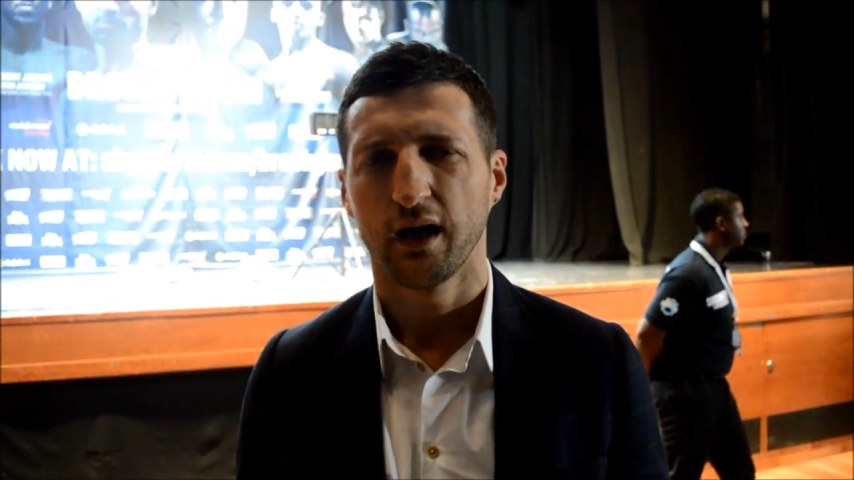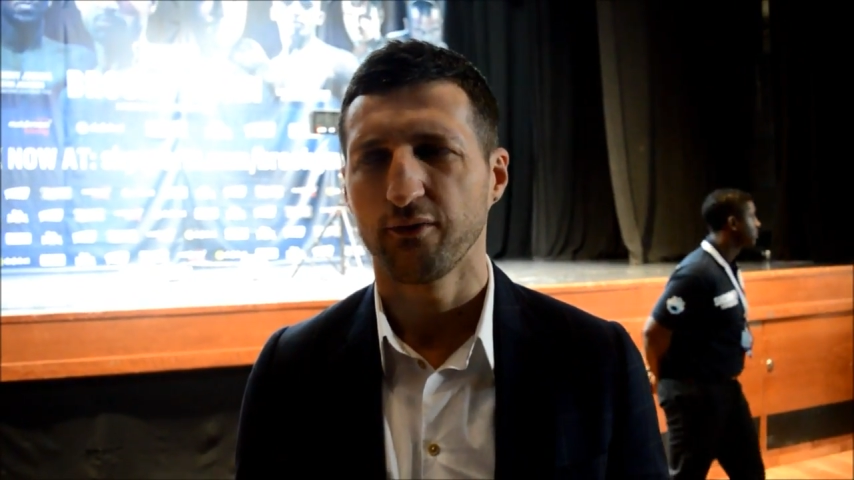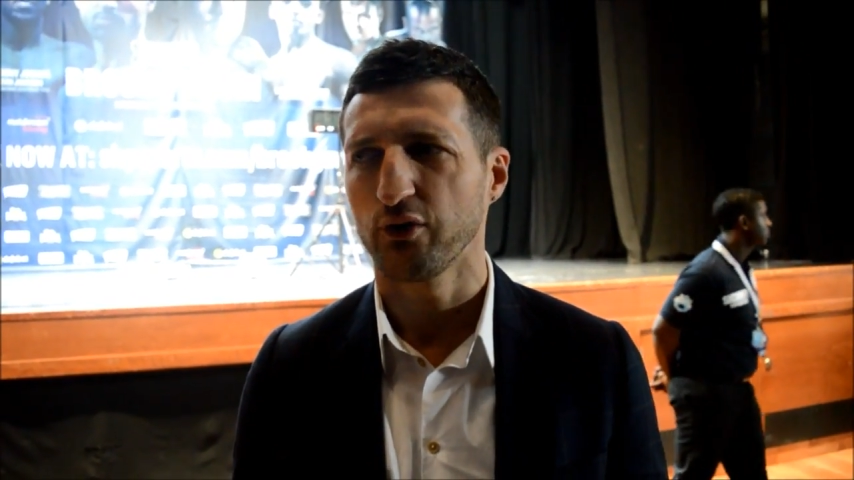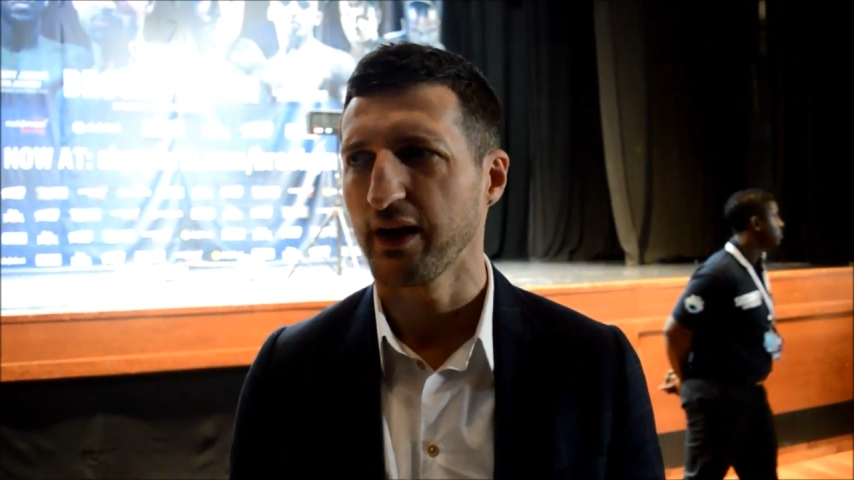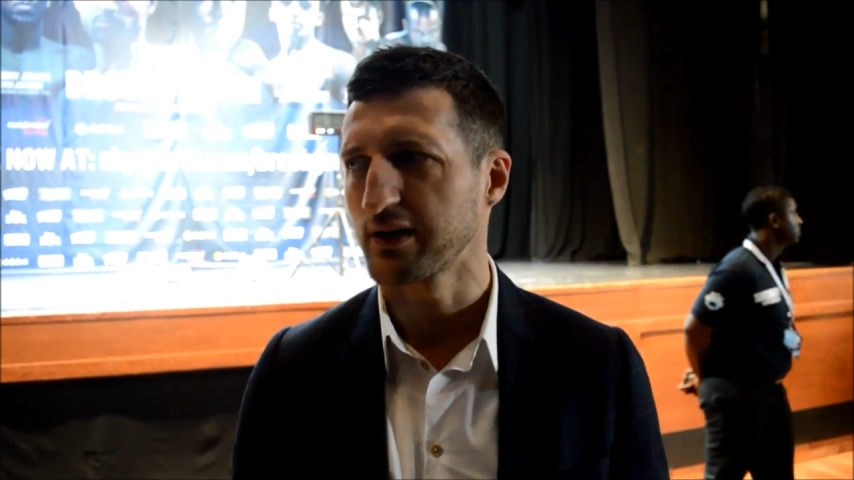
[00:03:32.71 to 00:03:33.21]

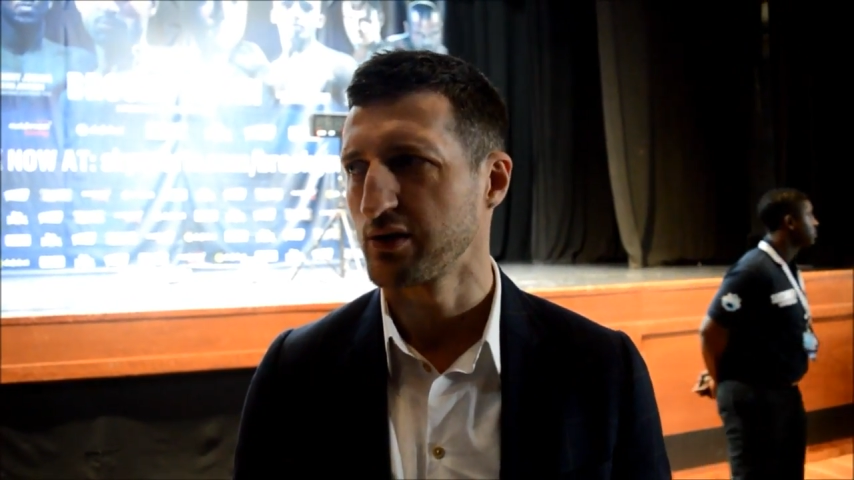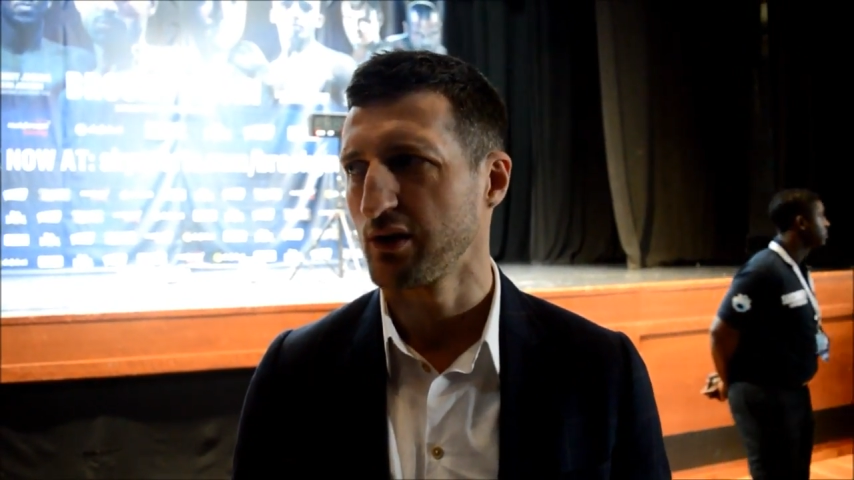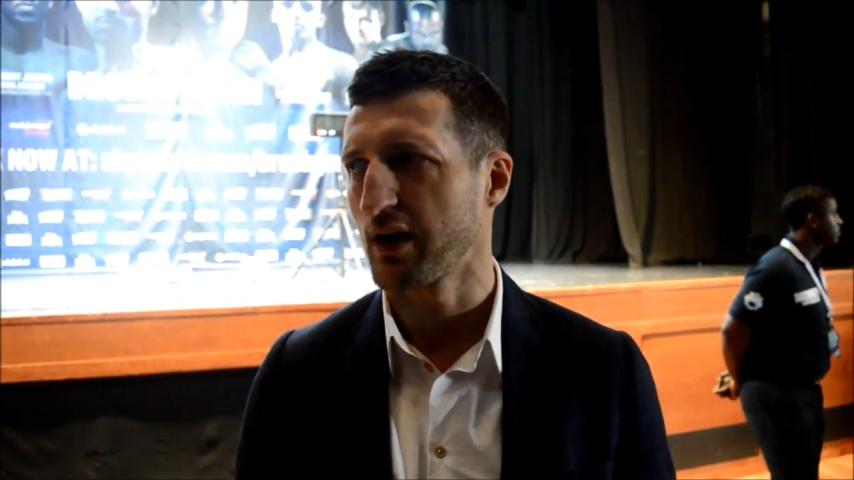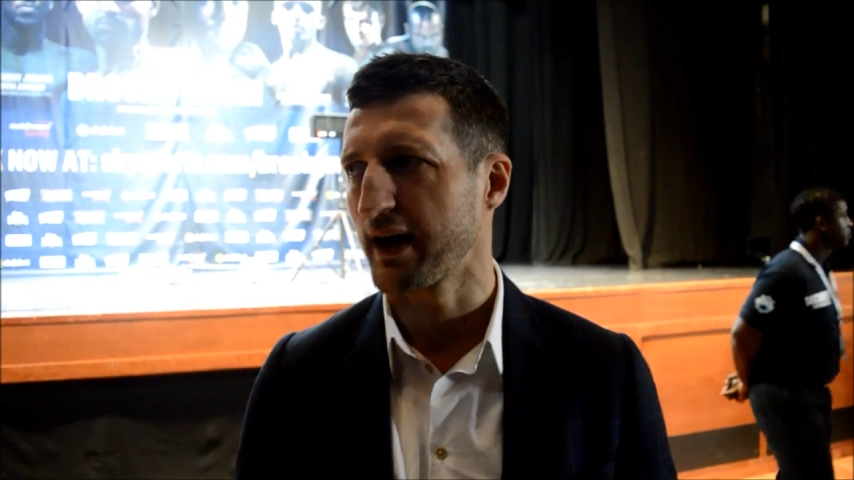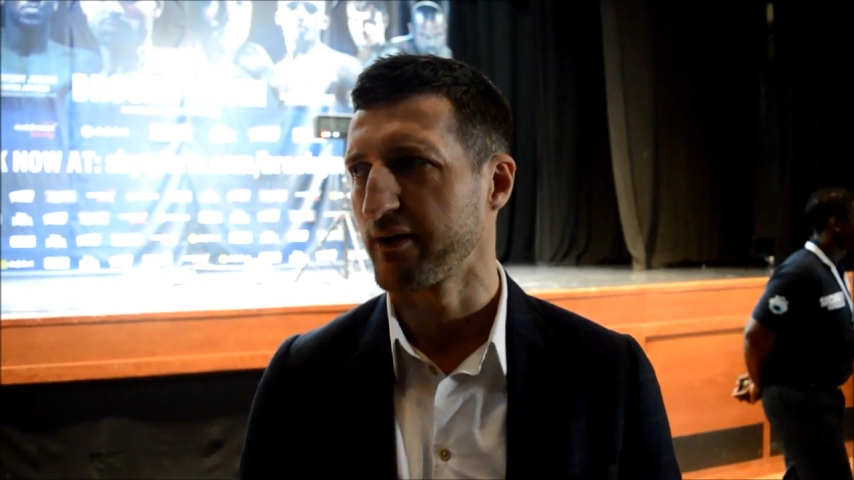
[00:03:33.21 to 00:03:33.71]
I've already had
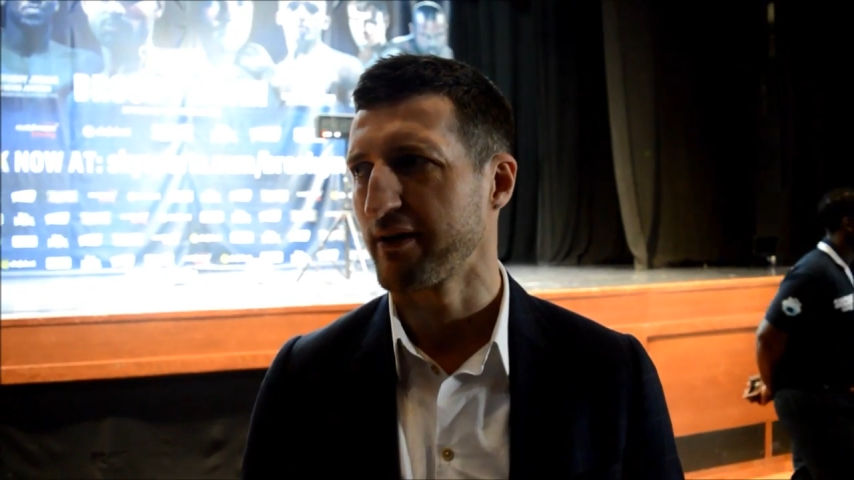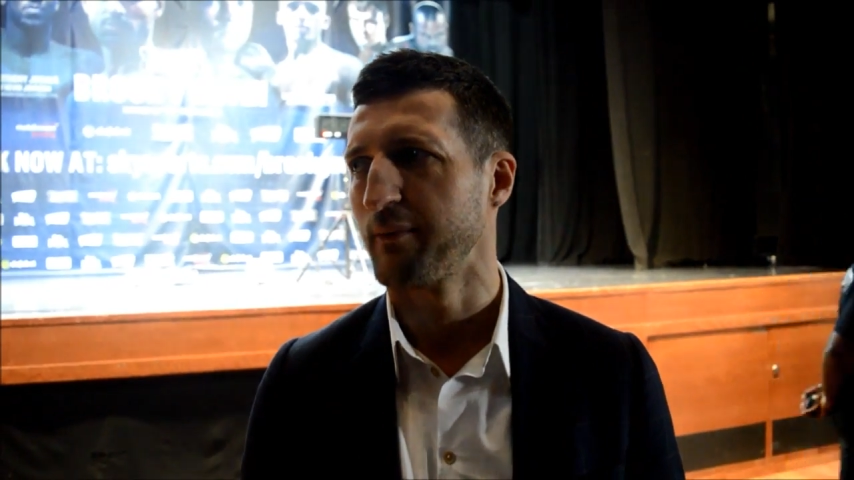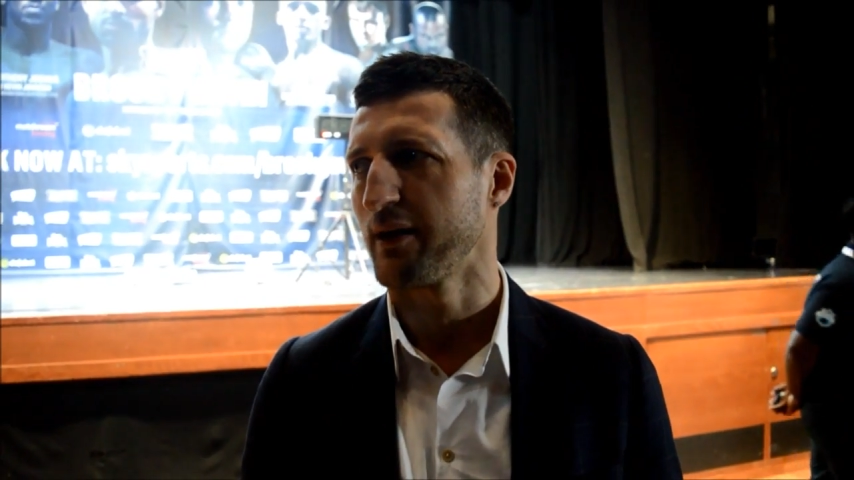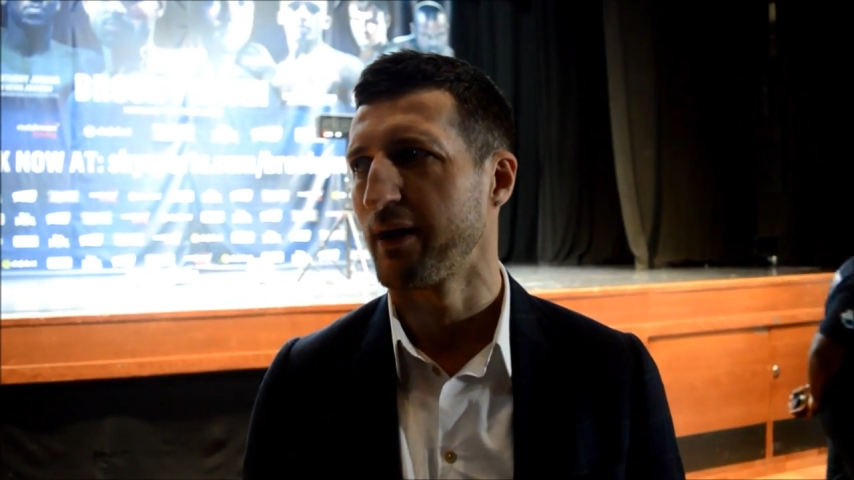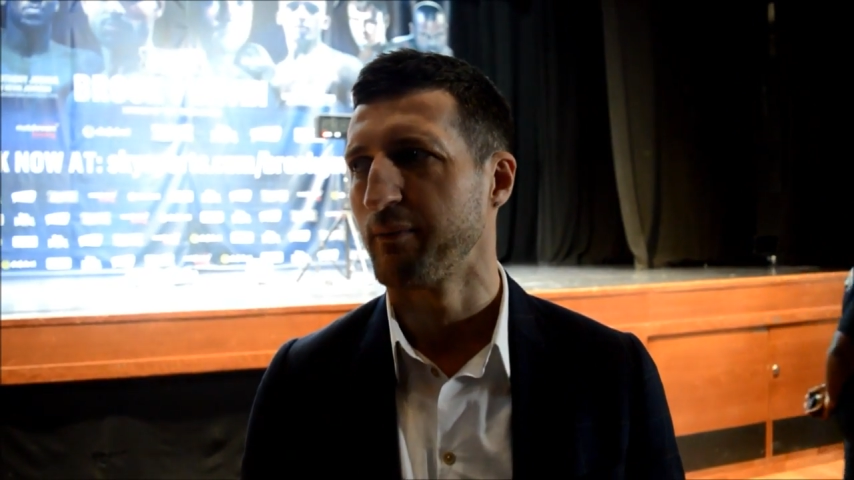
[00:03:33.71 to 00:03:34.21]
too long out of the
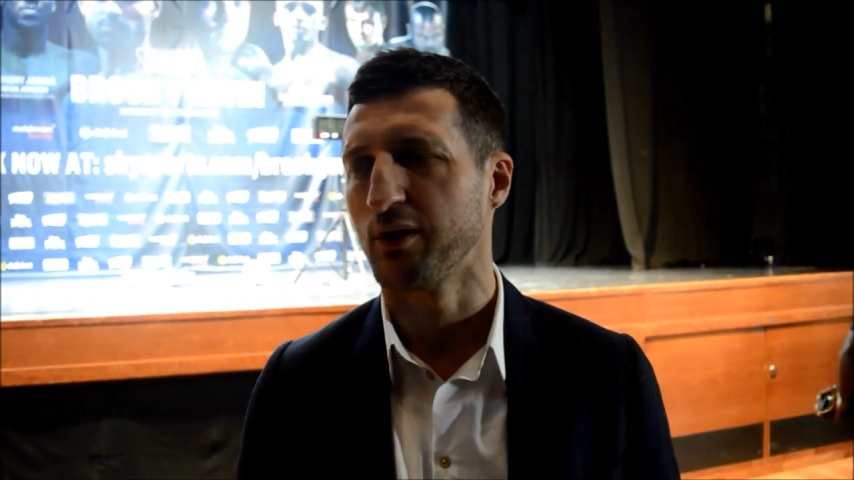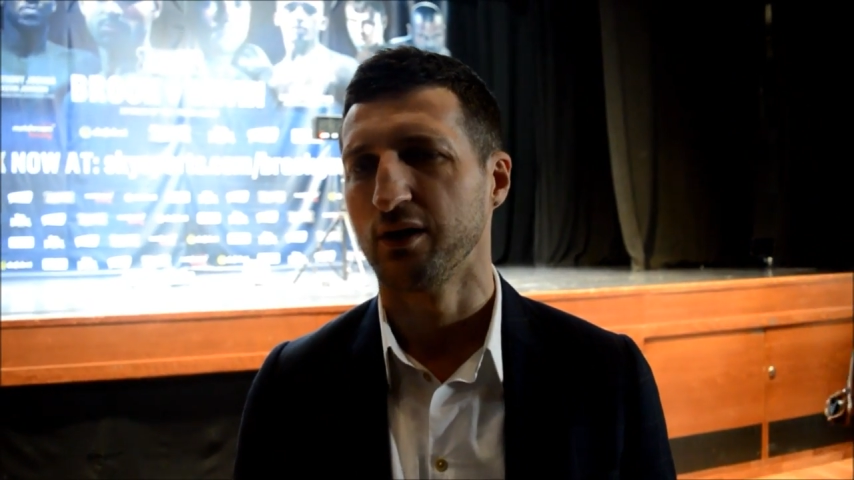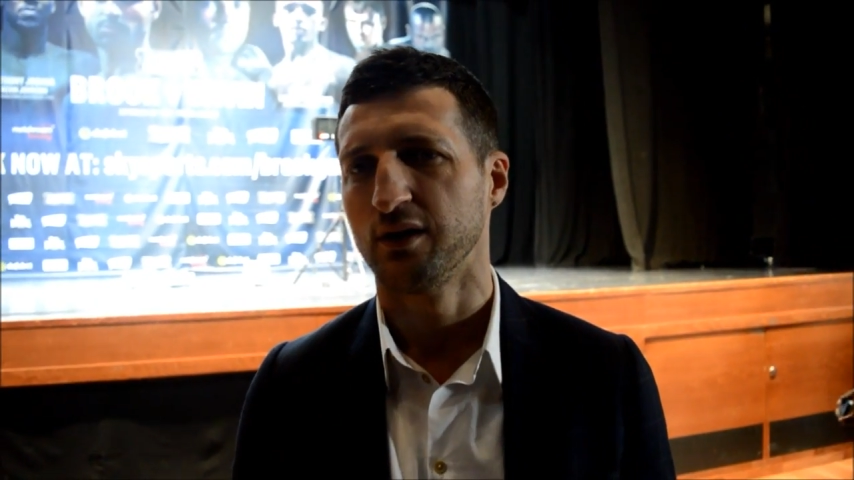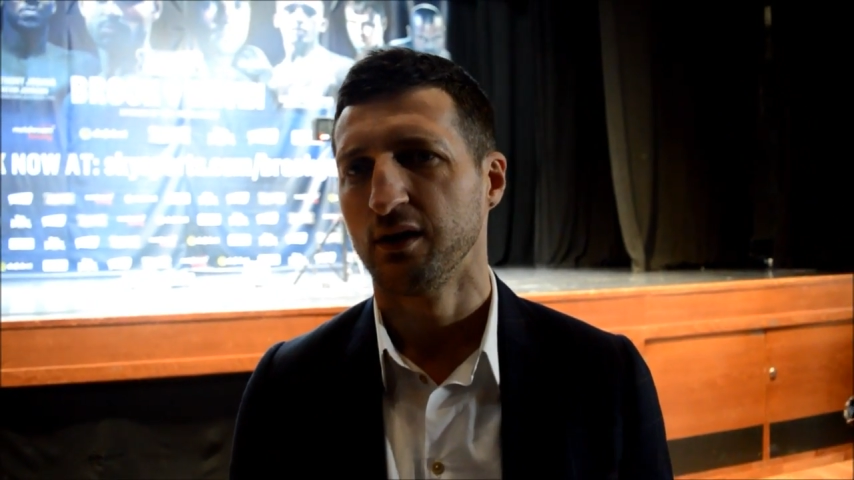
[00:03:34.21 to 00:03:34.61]
ring anyway, but